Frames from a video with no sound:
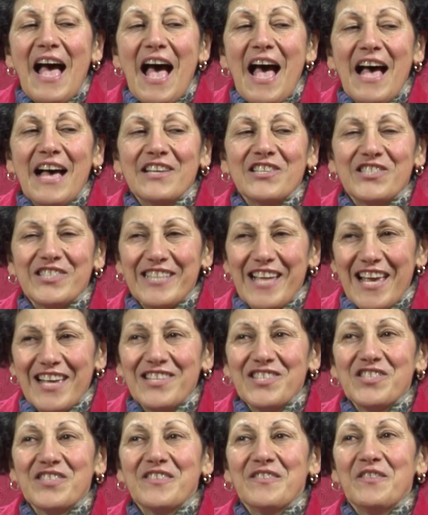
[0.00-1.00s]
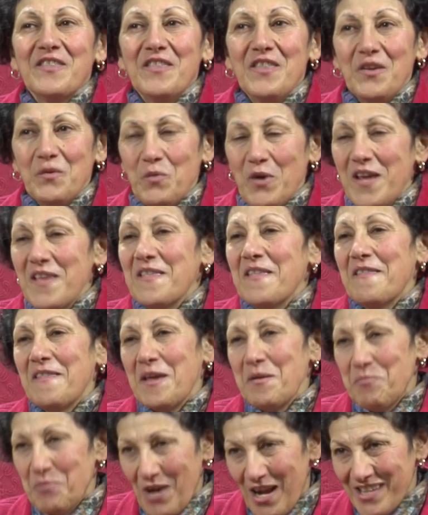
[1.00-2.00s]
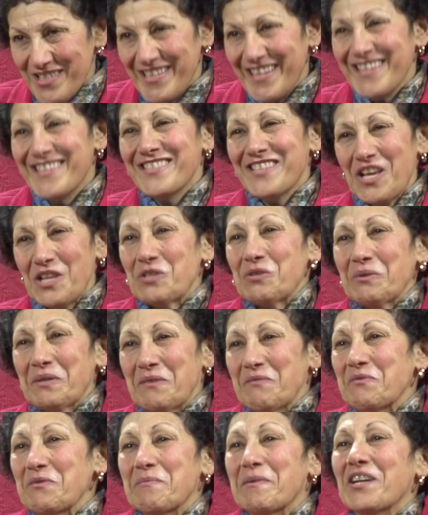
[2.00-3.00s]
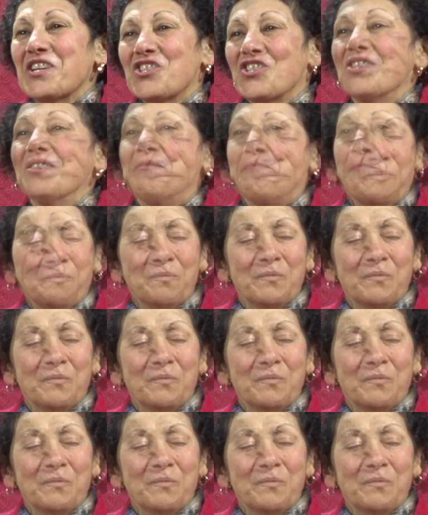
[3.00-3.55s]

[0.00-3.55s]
assess the way that they process sensory information.